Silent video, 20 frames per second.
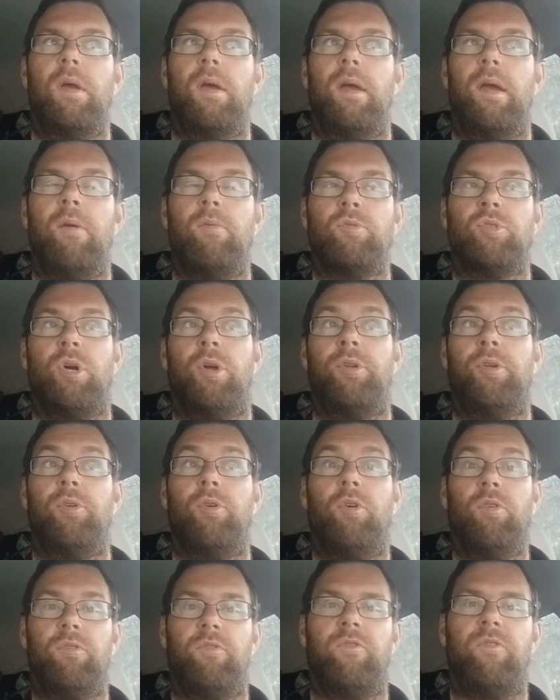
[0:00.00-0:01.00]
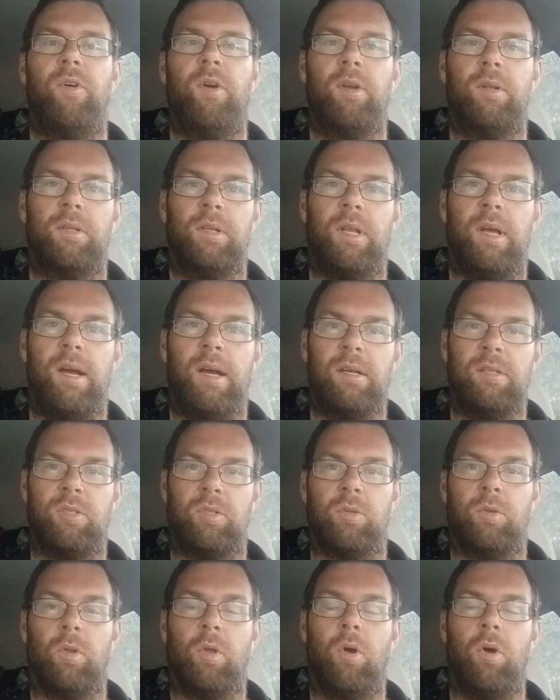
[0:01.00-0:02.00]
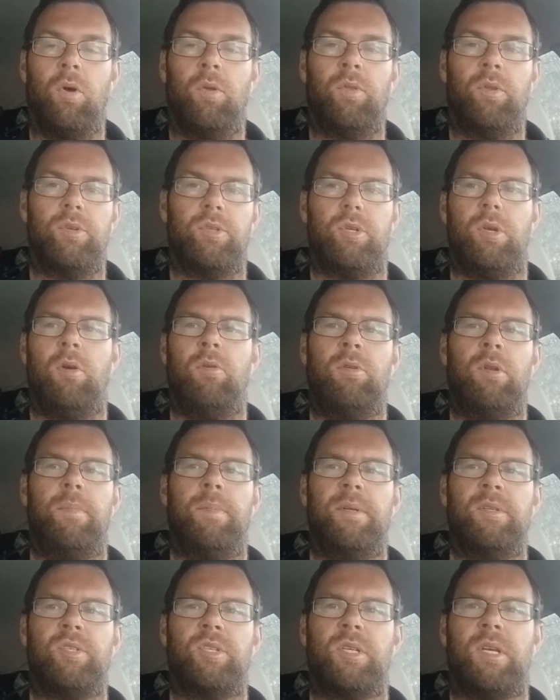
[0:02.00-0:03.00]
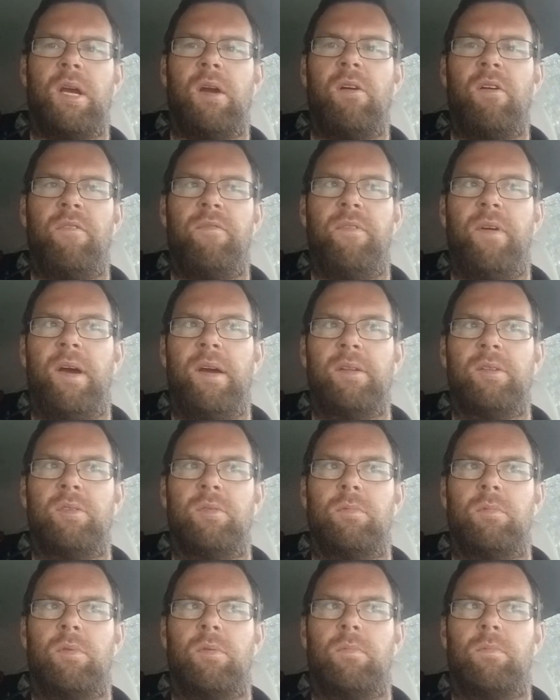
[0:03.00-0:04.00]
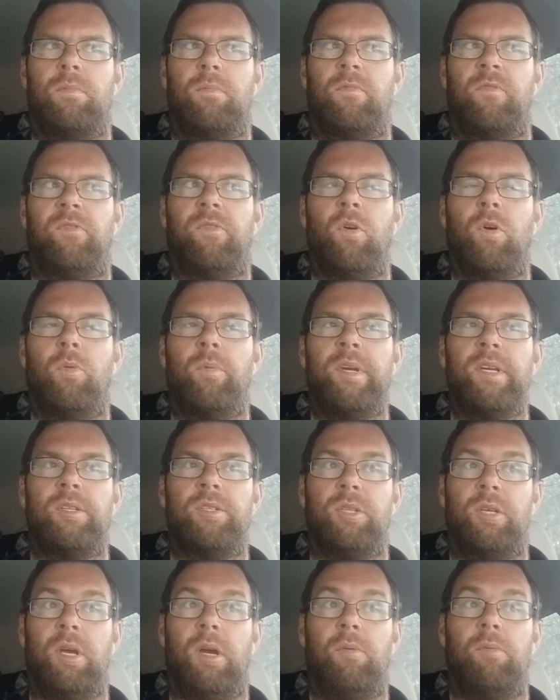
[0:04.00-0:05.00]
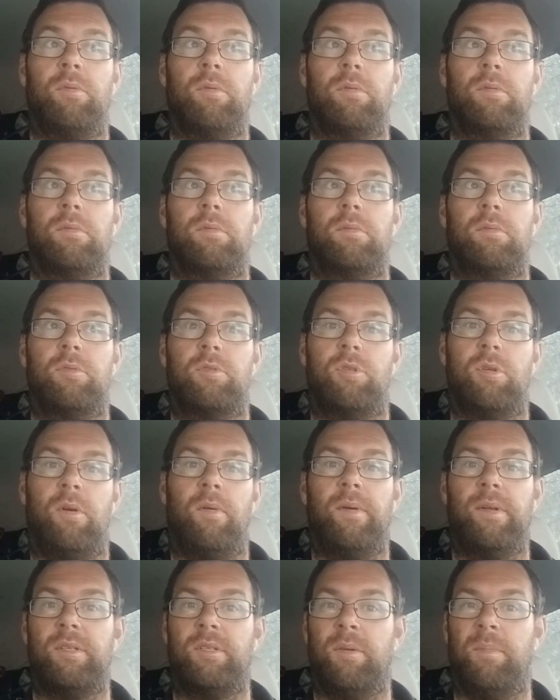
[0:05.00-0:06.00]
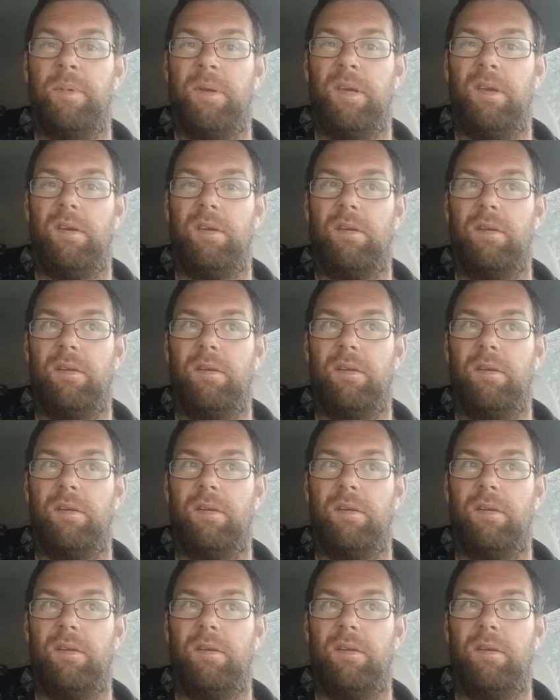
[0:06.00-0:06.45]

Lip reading: it was on an unfertilised lawn that's only been scarified 4 weeks ago, so it's a bit